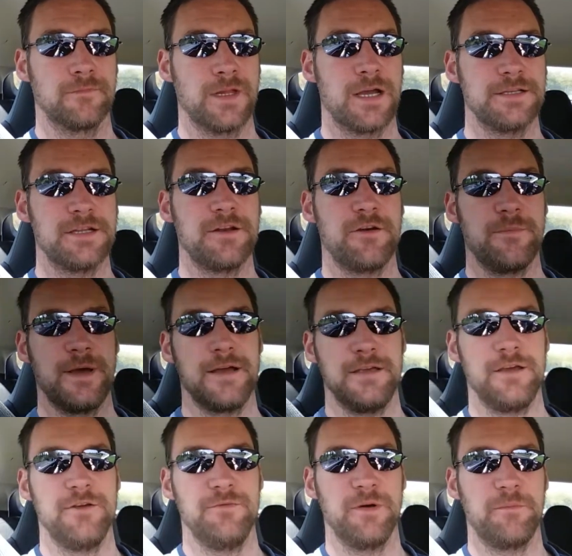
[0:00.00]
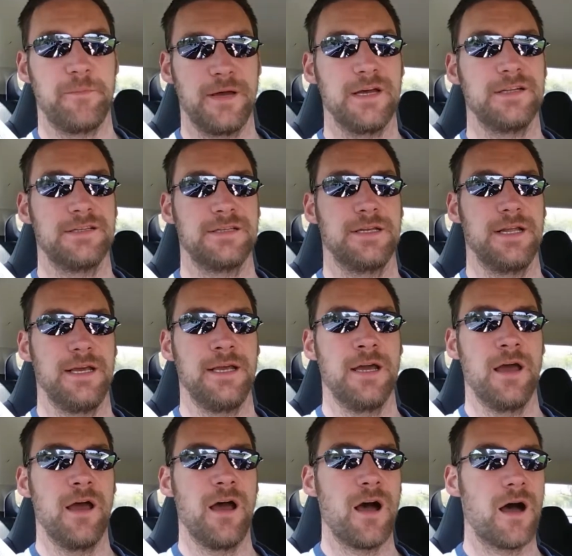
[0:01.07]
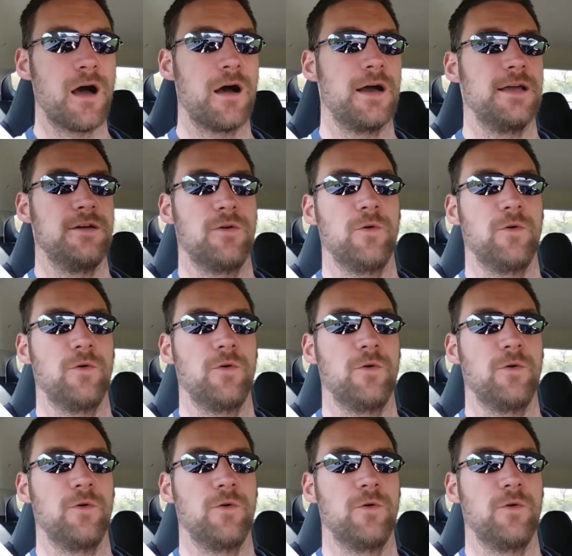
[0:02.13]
I don't know about you, but personally, I